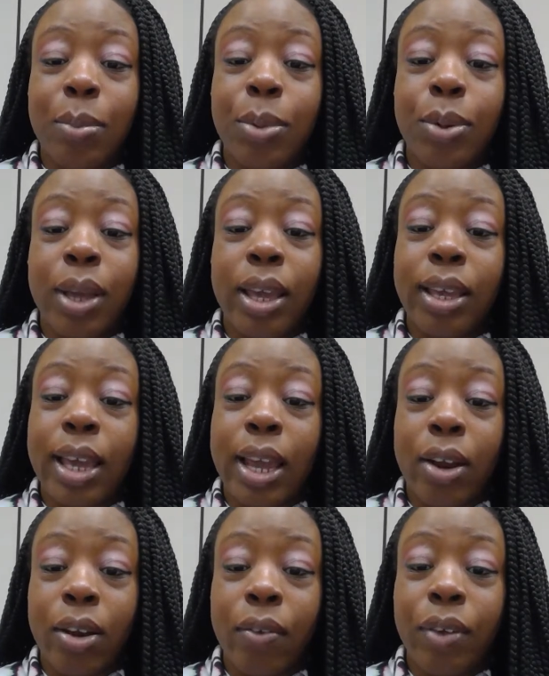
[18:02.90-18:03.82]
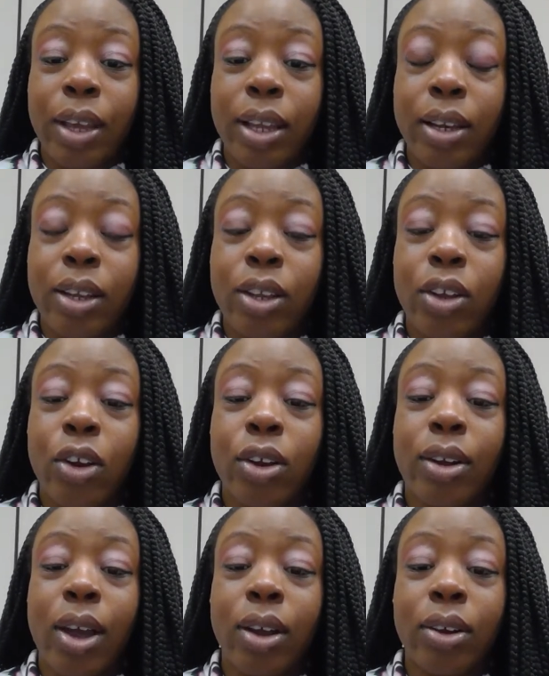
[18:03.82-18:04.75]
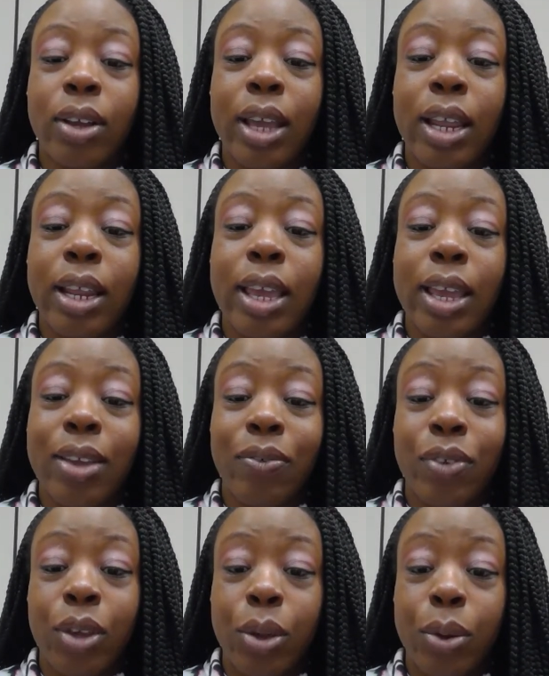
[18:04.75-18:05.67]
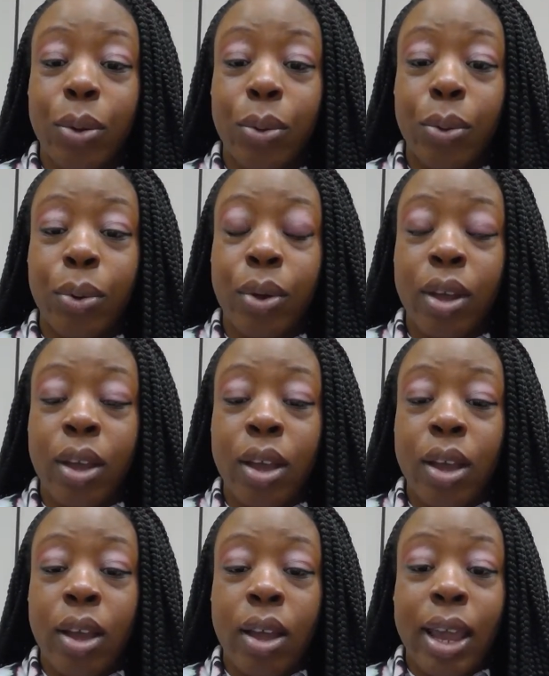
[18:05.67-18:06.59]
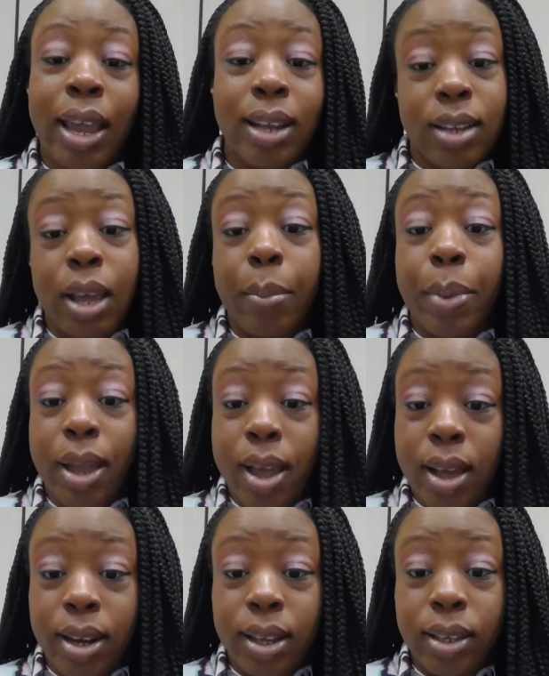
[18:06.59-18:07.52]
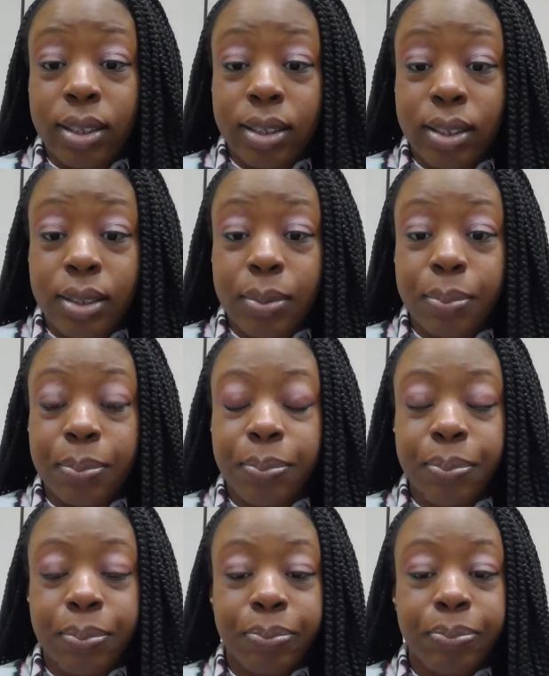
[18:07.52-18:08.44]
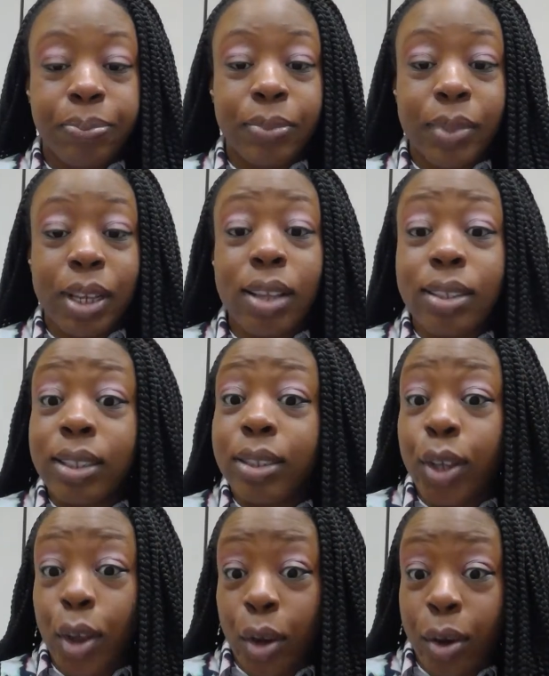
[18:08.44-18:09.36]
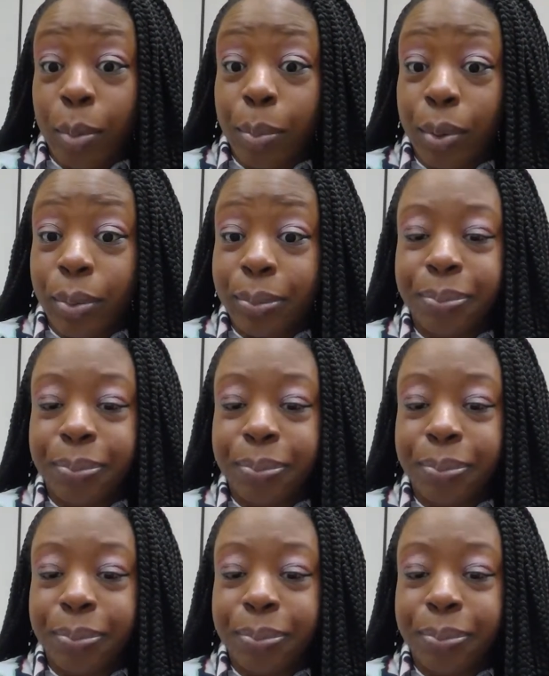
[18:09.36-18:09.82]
you take care of it, your doctor can give you antibiotics because it's curable.